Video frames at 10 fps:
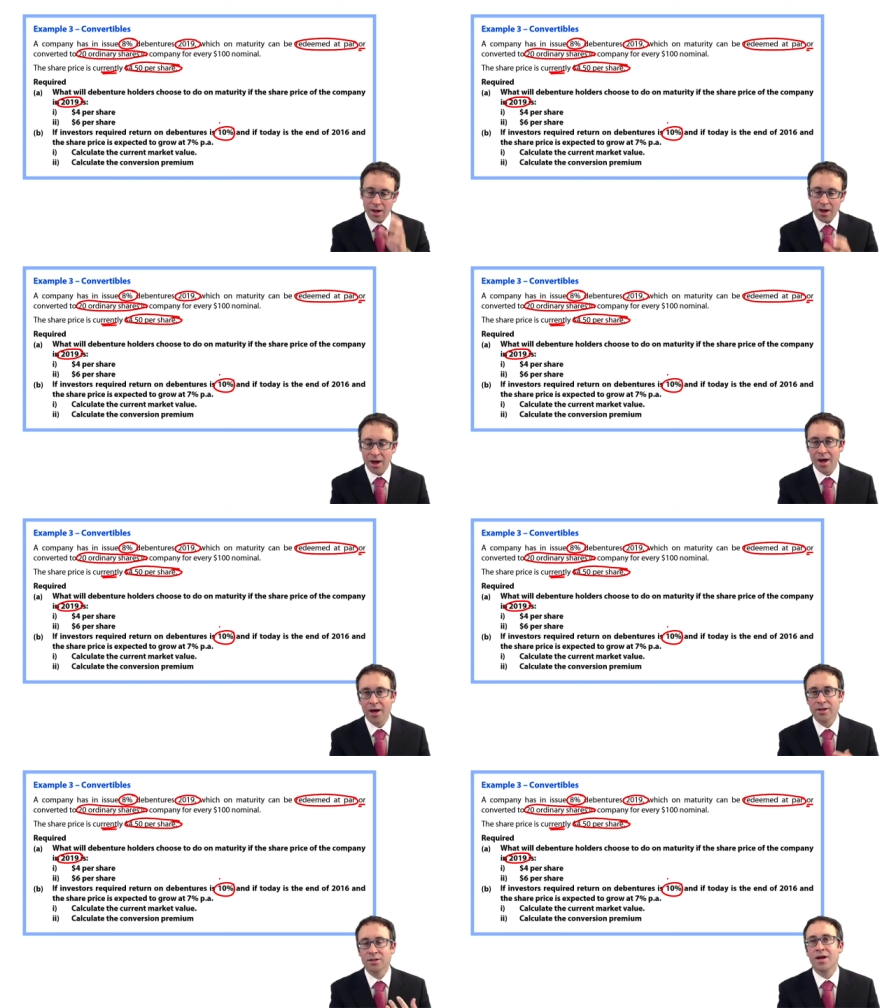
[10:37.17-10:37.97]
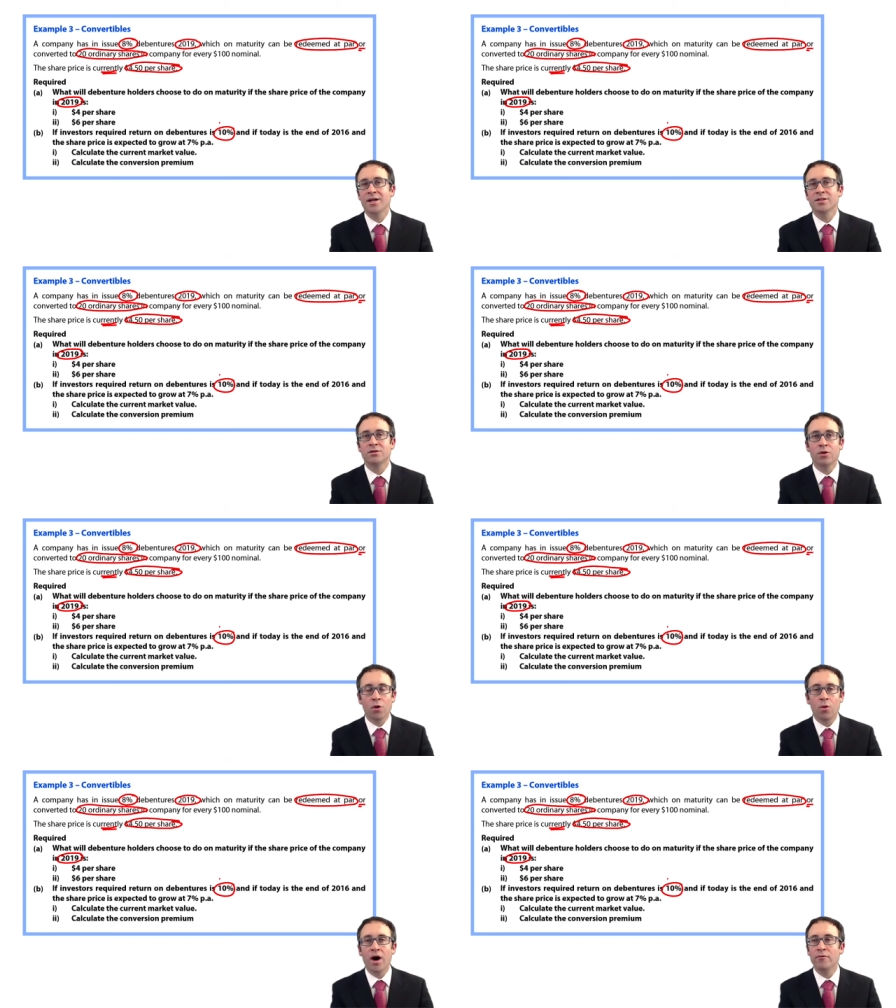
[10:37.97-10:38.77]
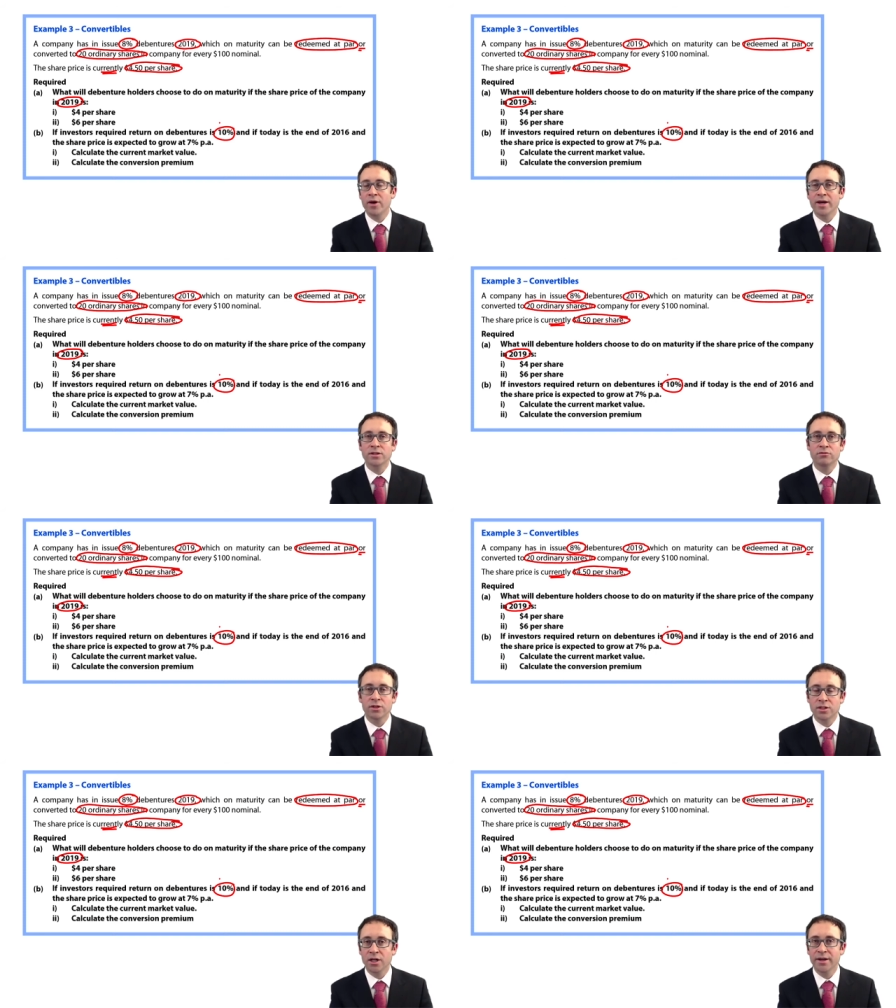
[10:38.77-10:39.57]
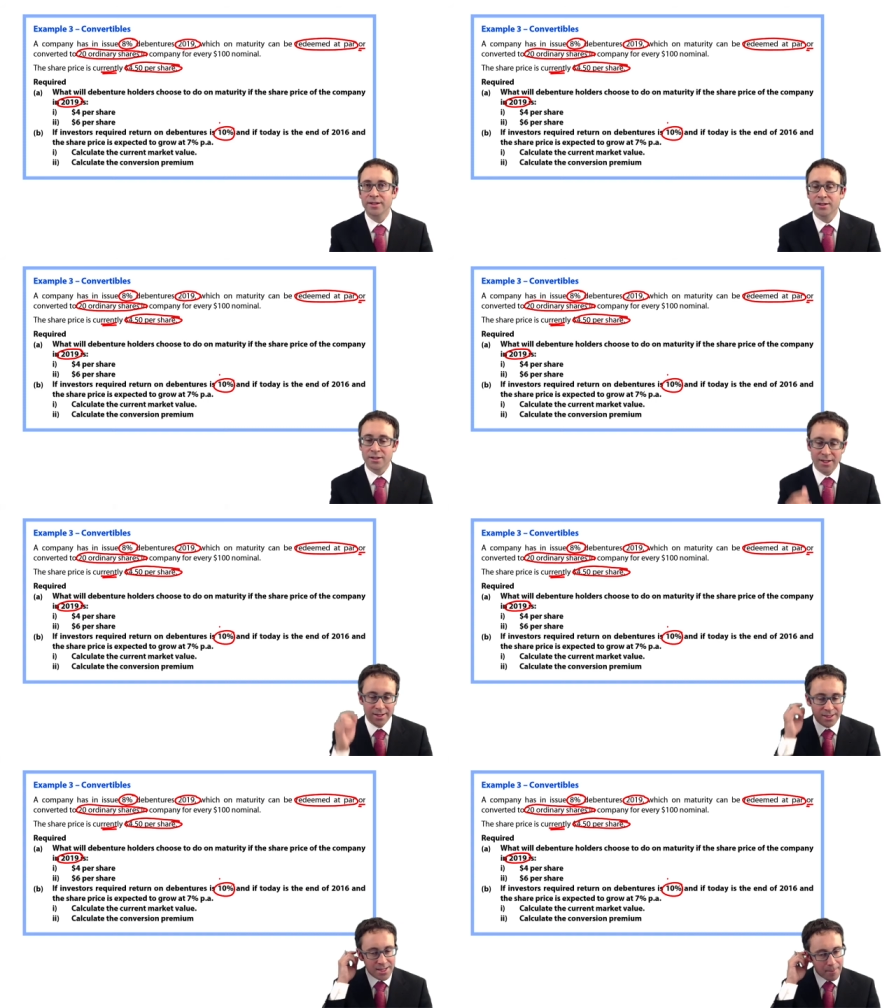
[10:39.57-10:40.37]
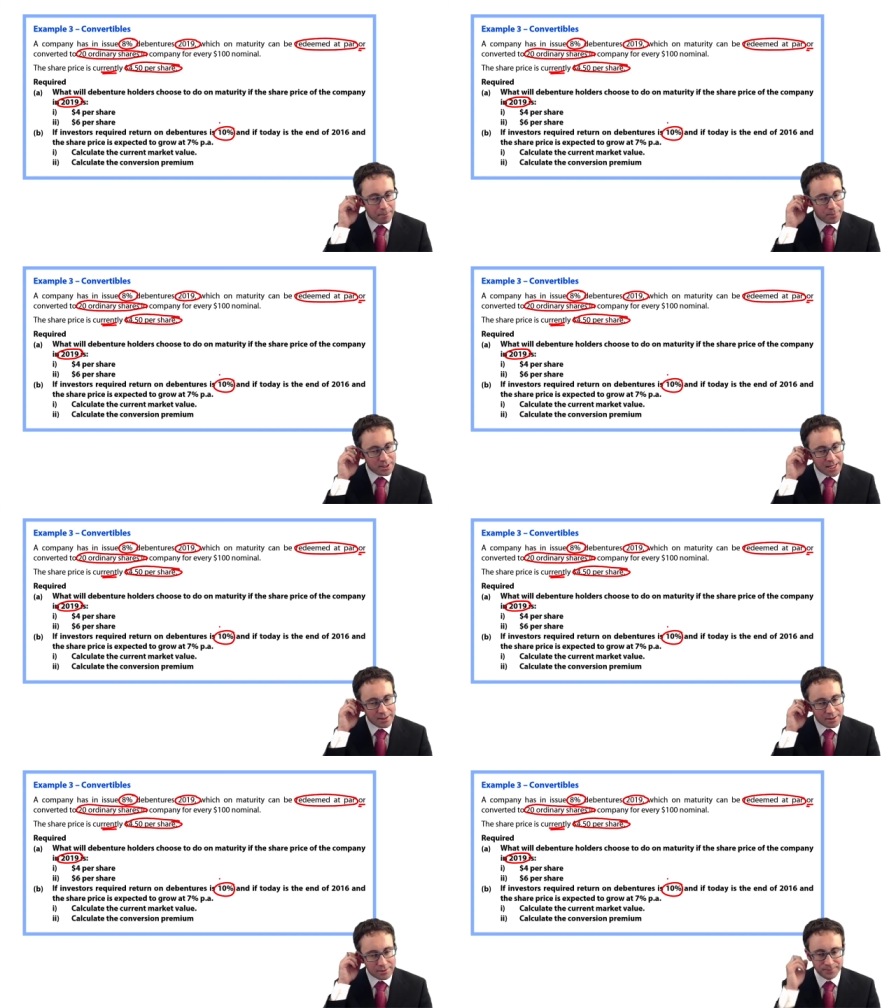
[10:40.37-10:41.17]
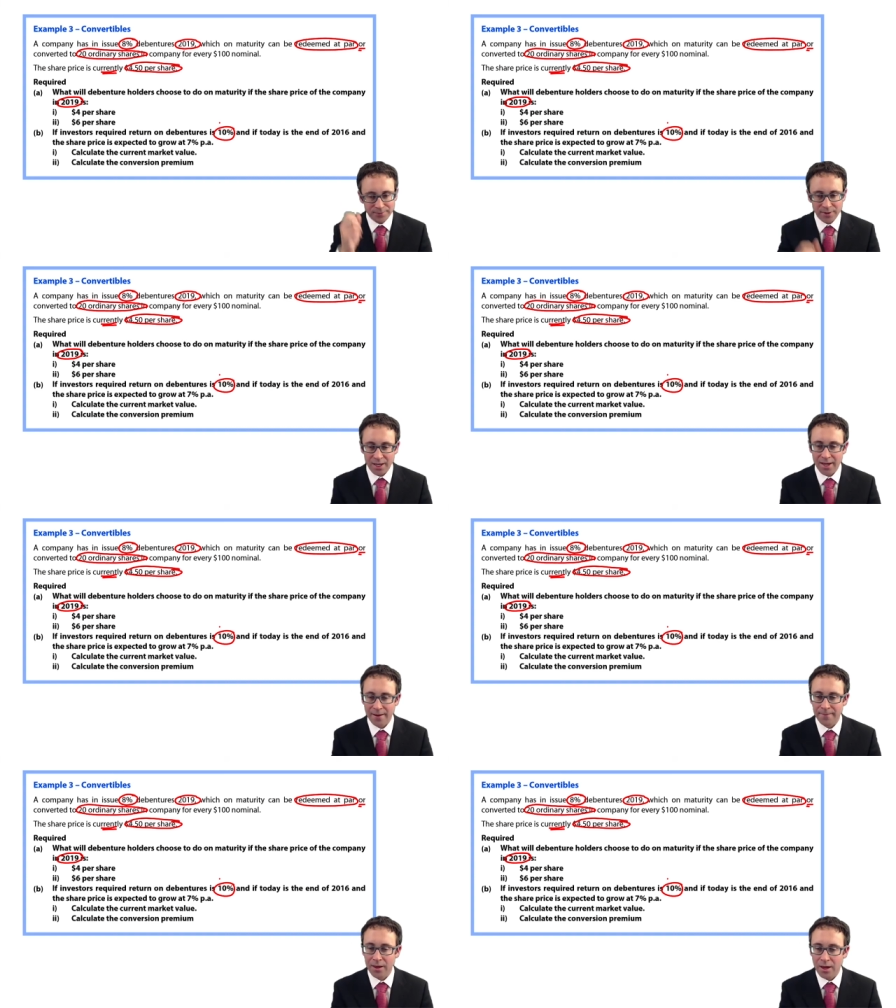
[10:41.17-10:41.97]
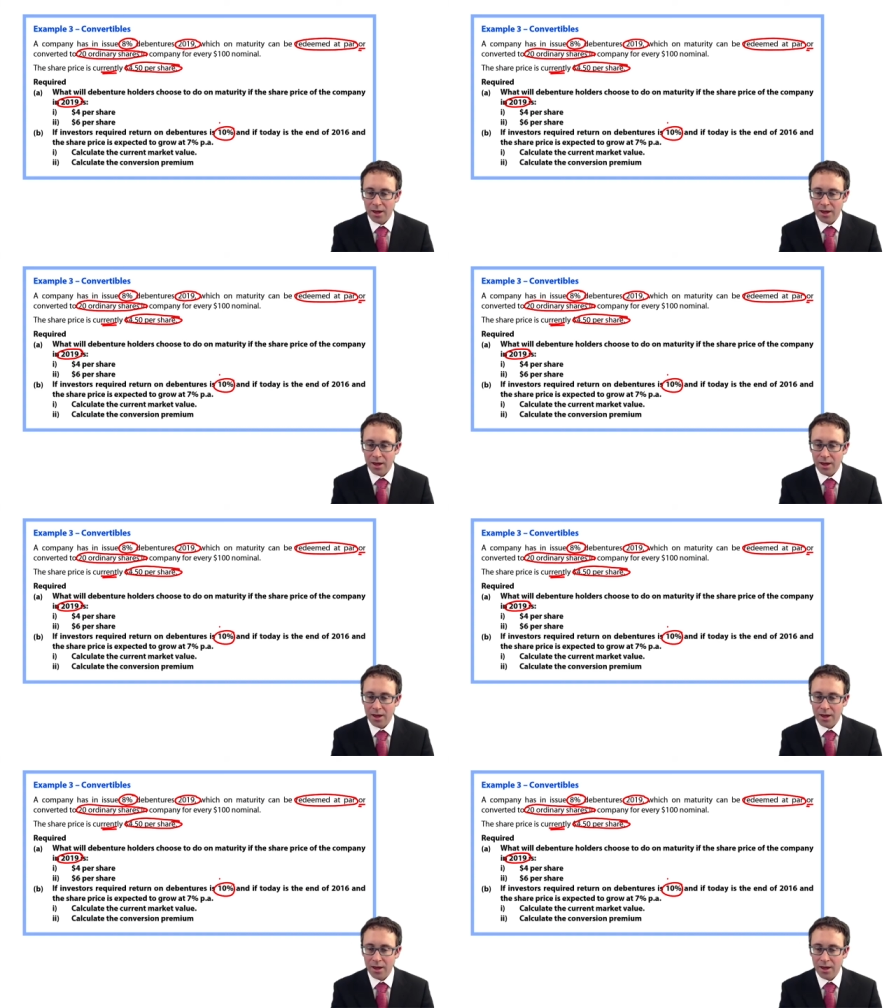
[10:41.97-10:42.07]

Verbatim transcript: Uh, so that's the required rate of return, isn't it? 10%. Okay.